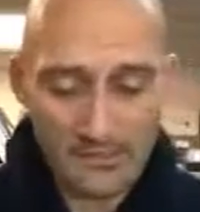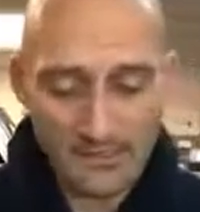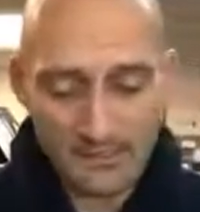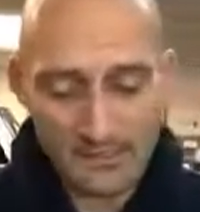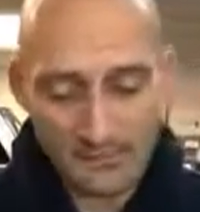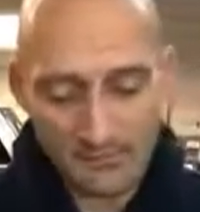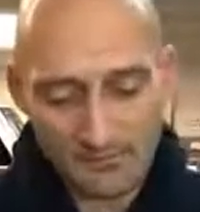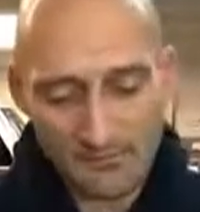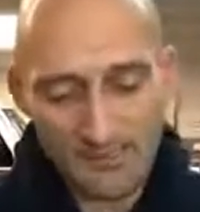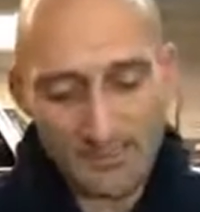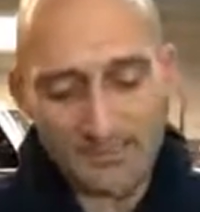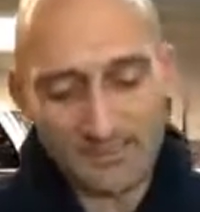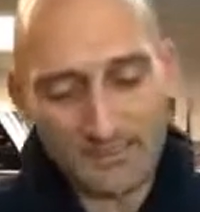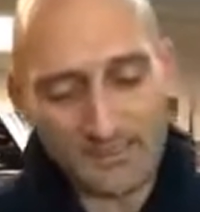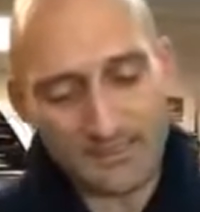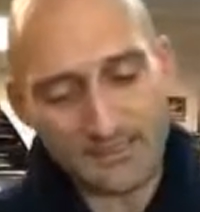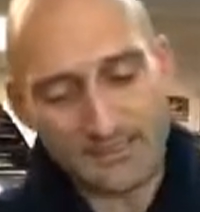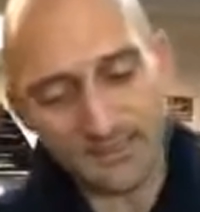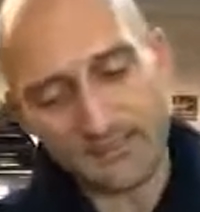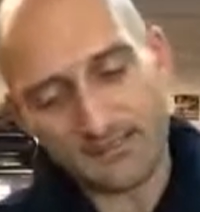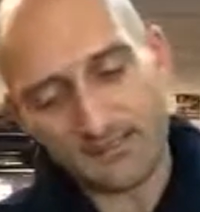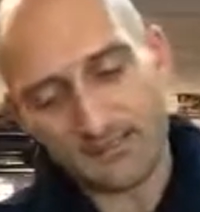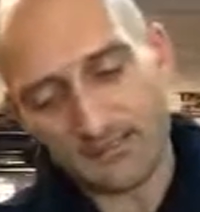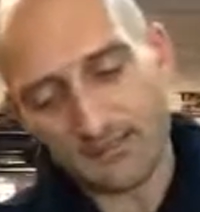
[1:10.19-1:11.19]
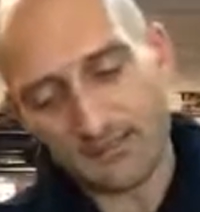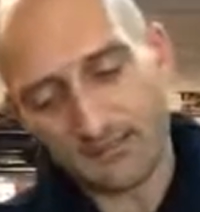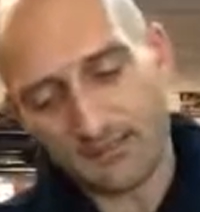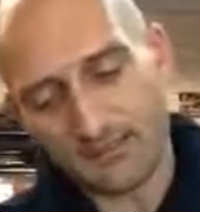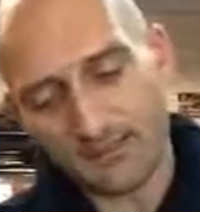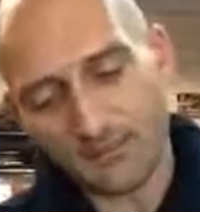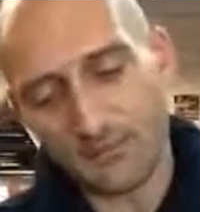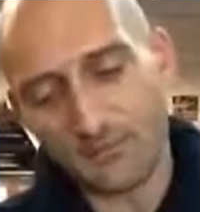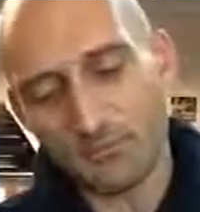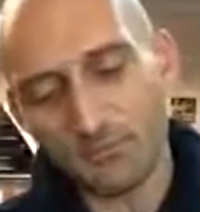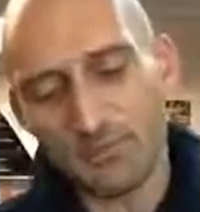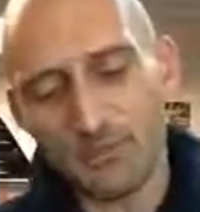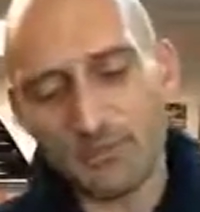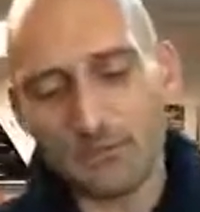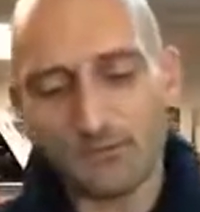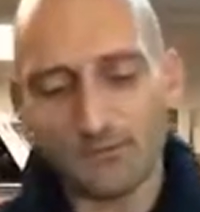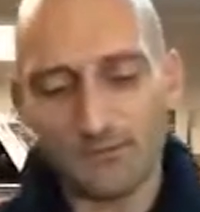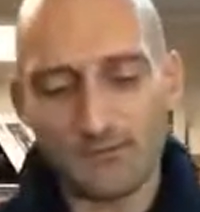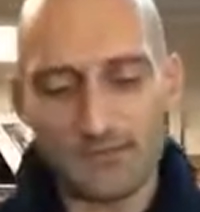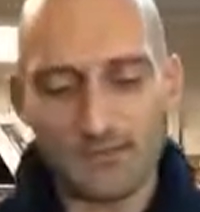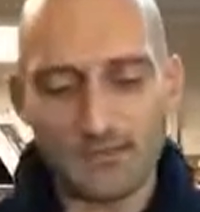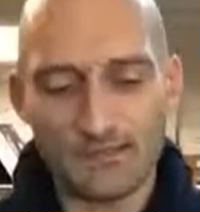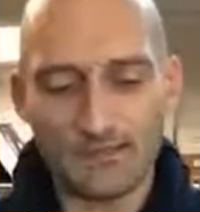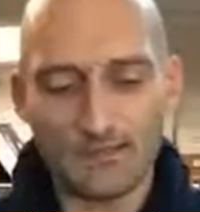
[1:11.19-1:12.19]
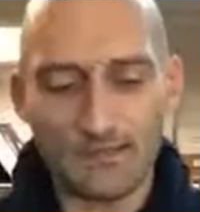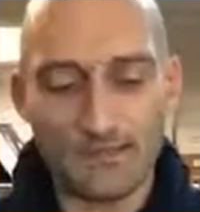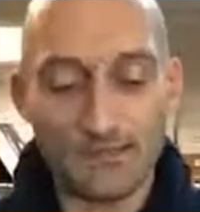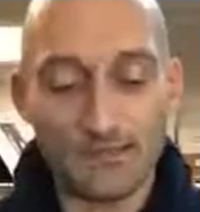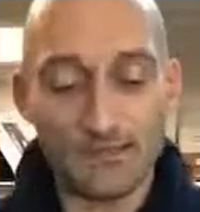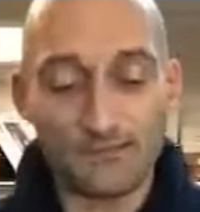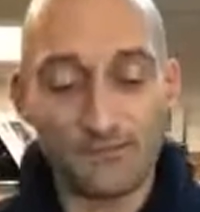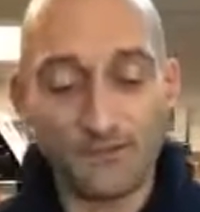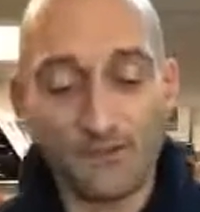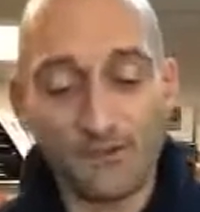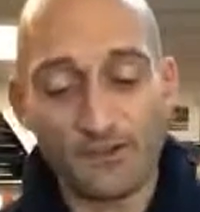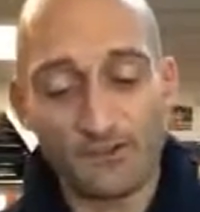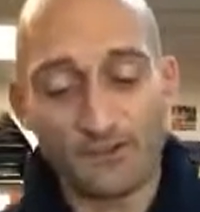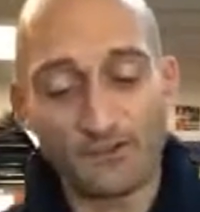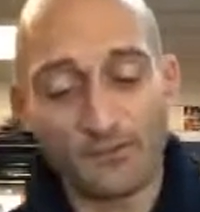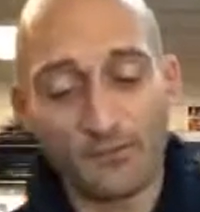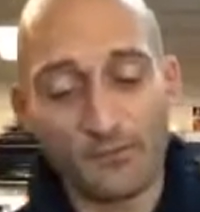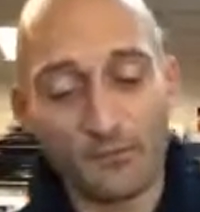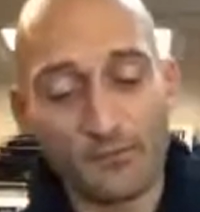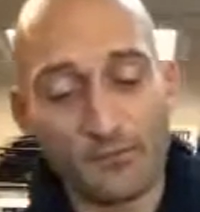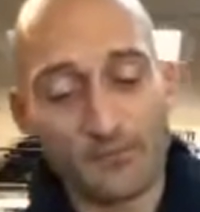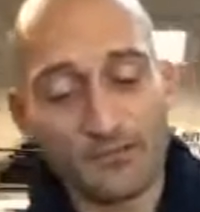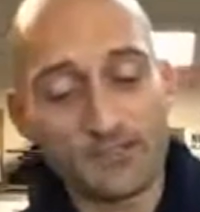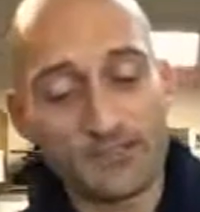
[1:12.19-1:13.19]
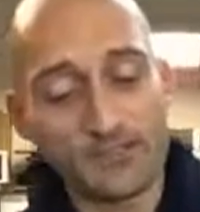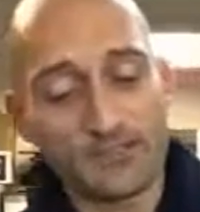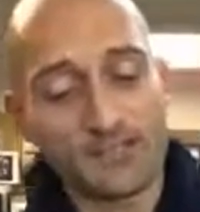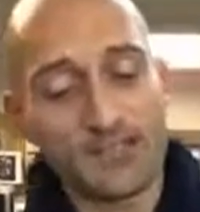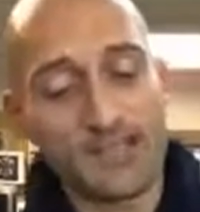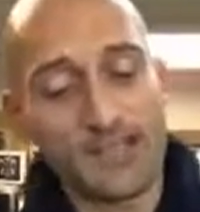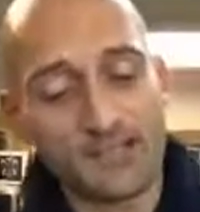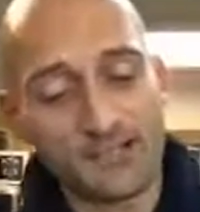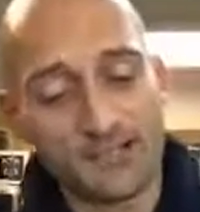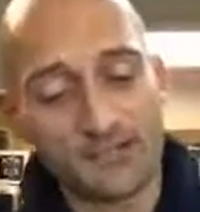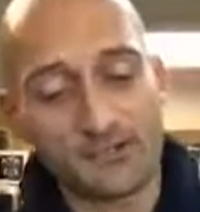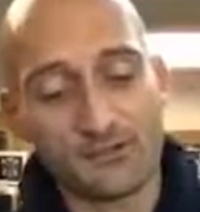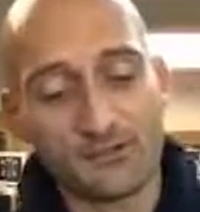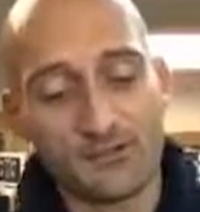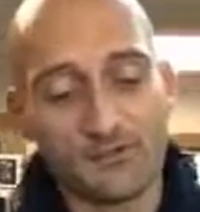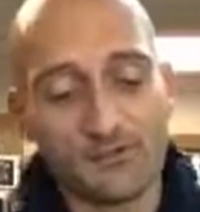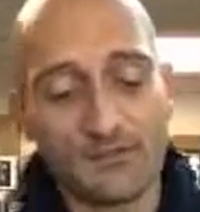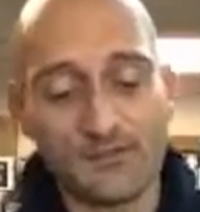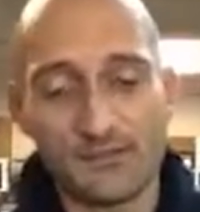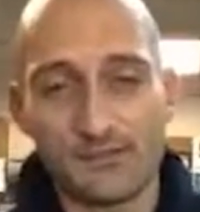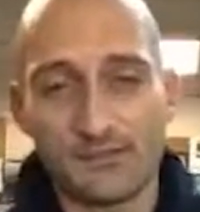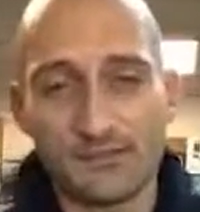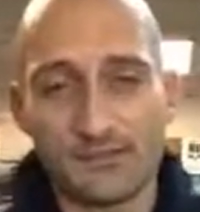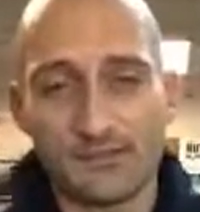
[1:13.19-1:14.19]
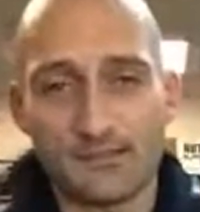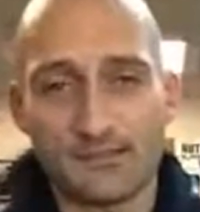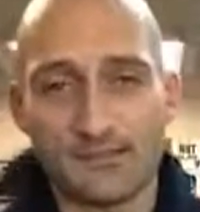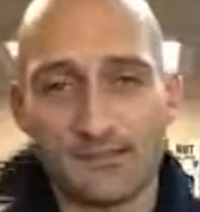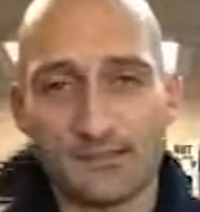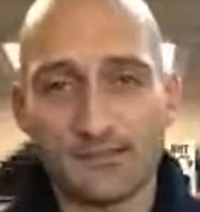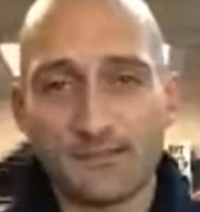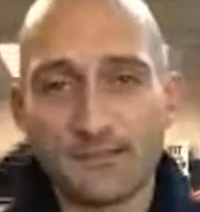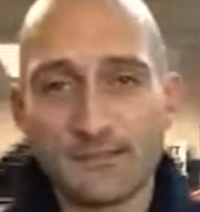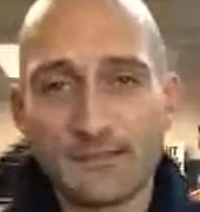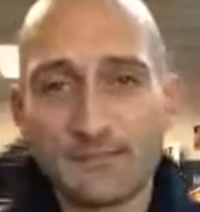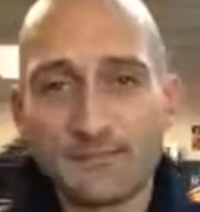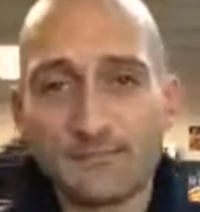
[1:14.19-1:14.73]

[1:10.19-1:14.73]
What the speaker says: And the reason it's so beautifully designed is, first and foremost, it's textured on the inside.